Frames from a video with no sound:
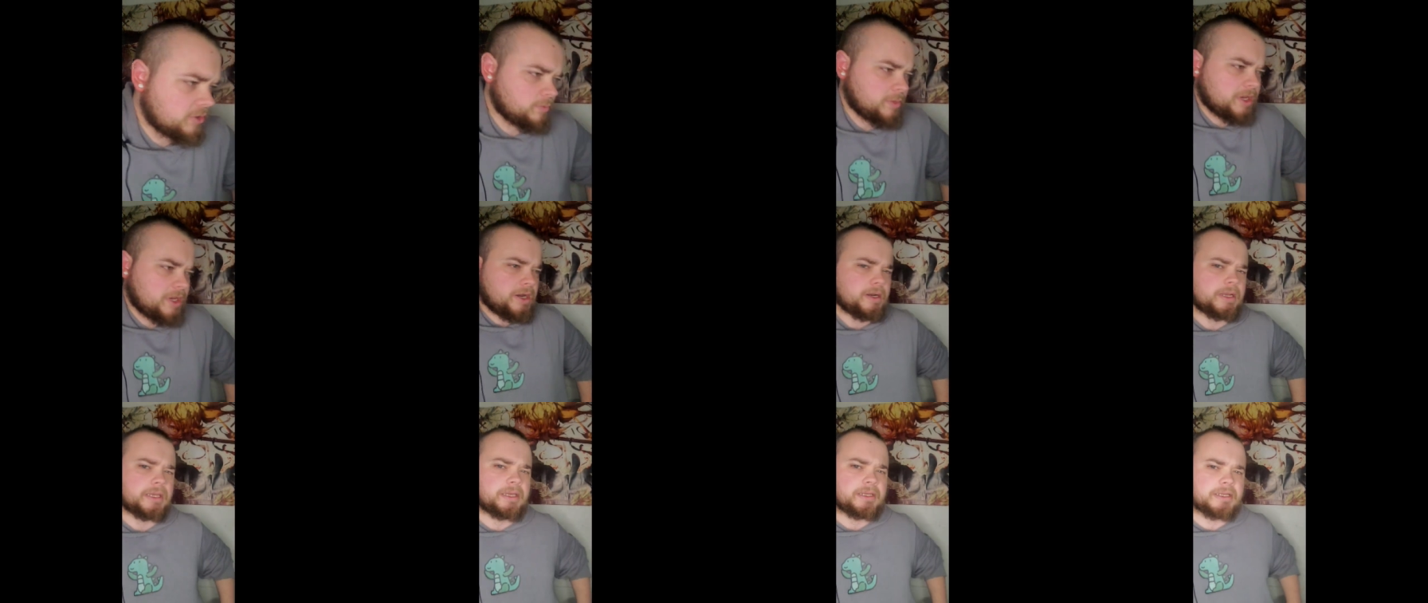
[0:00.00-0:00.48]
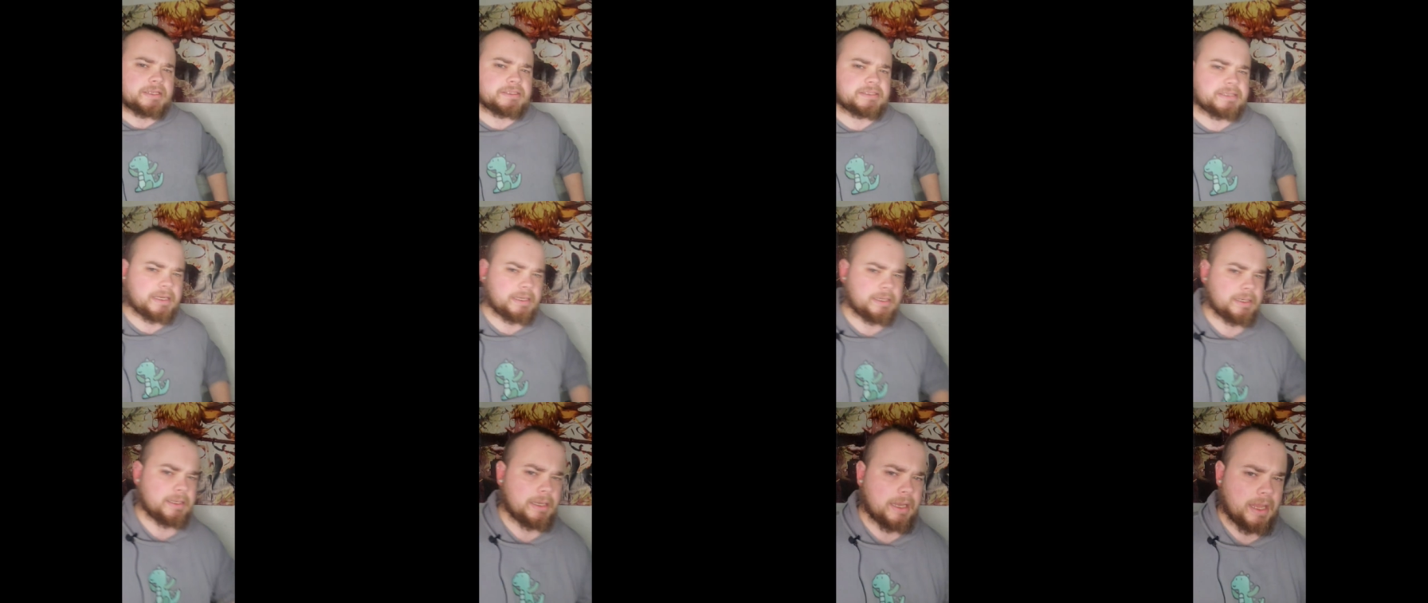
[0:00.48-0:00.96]
wherein it's
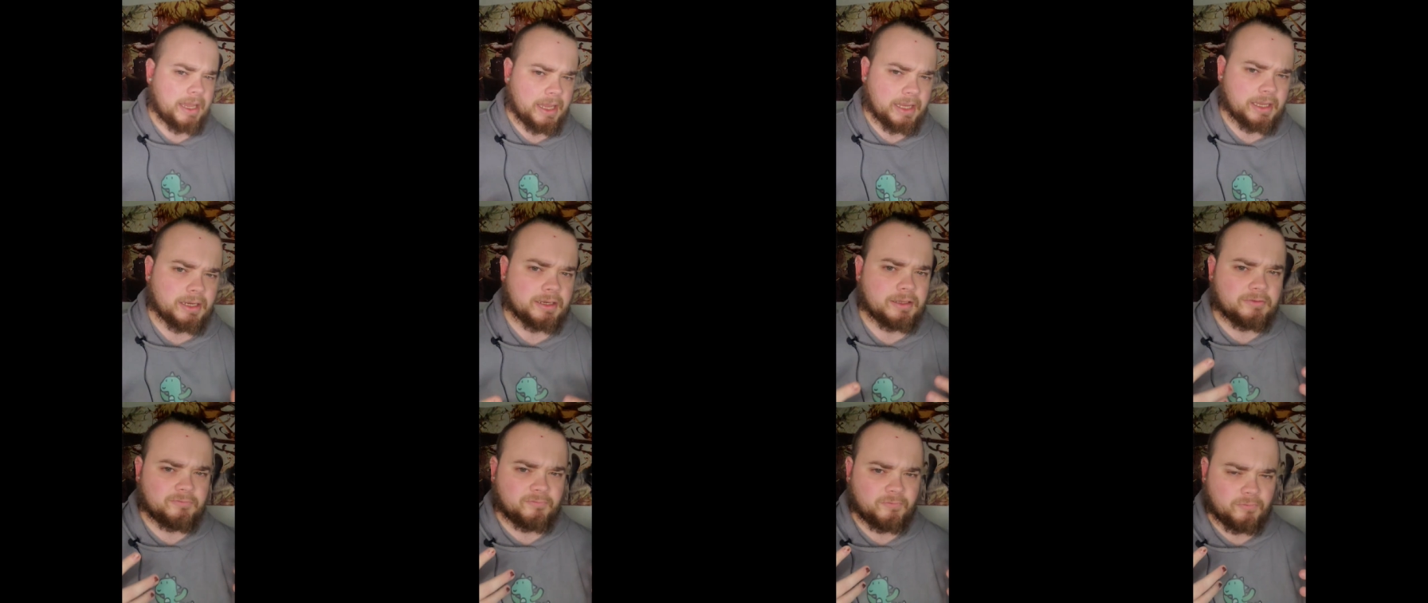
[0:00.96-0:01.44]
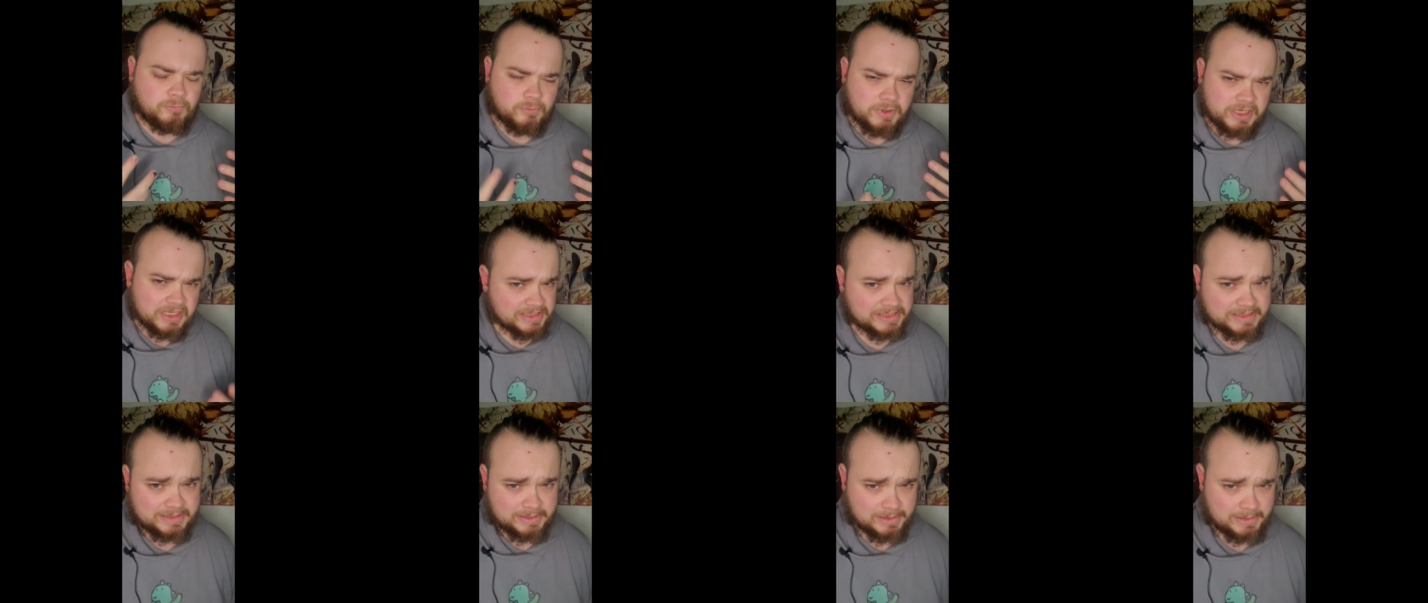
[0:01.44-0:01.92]
a negative
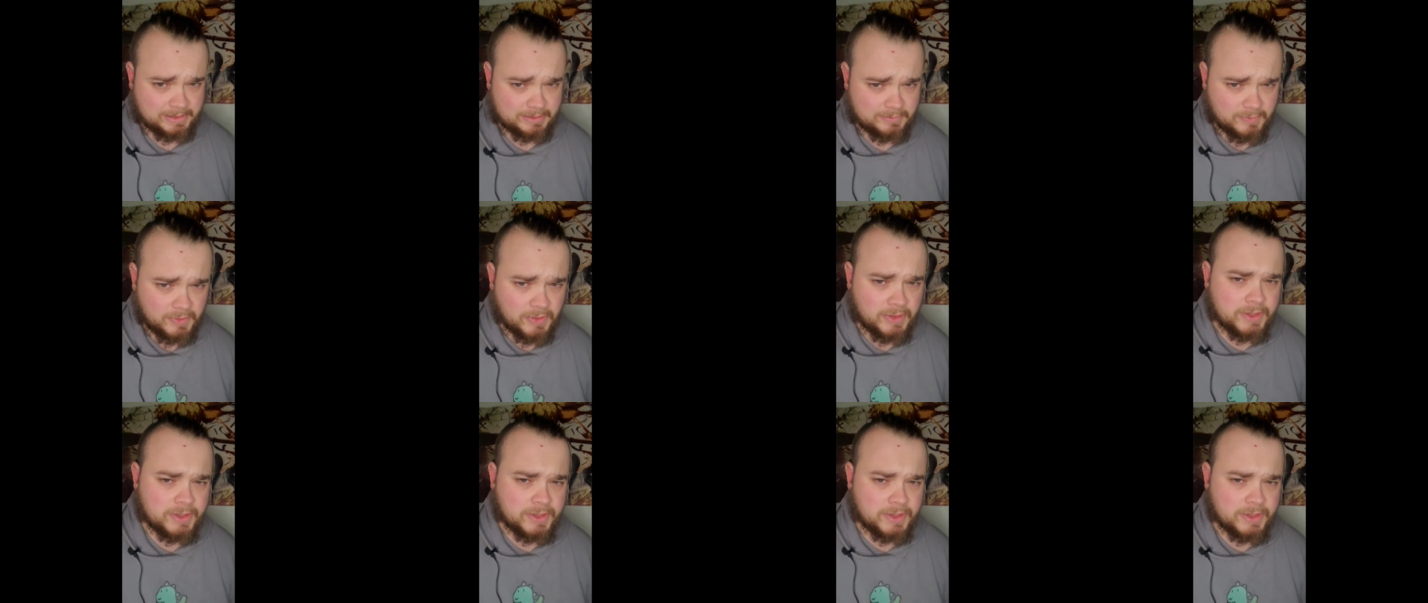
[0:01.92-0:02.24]
reasoning.